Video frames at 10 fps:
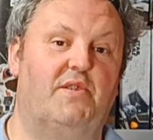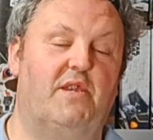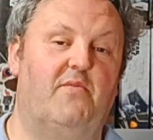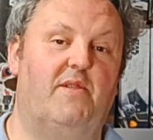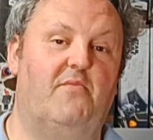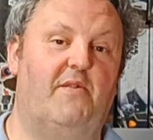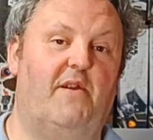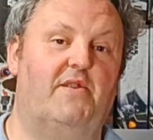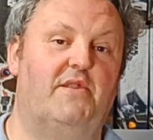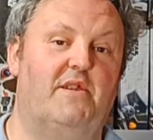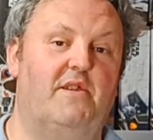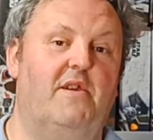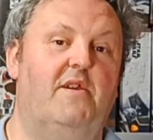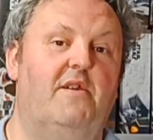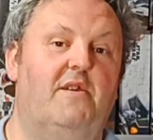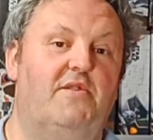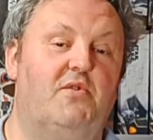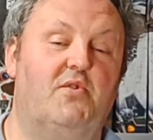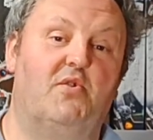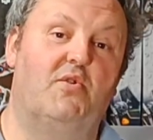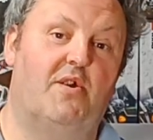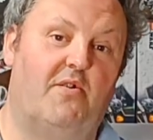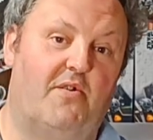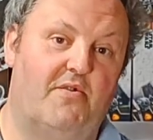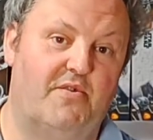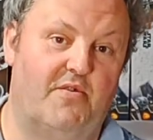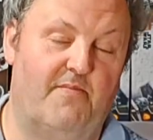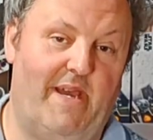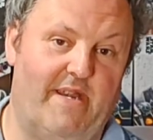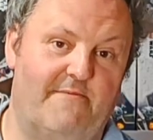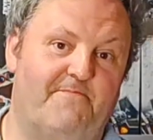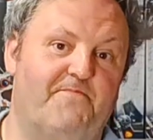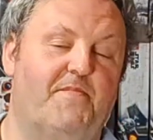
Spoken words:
to see whether we've actually done good or done bad.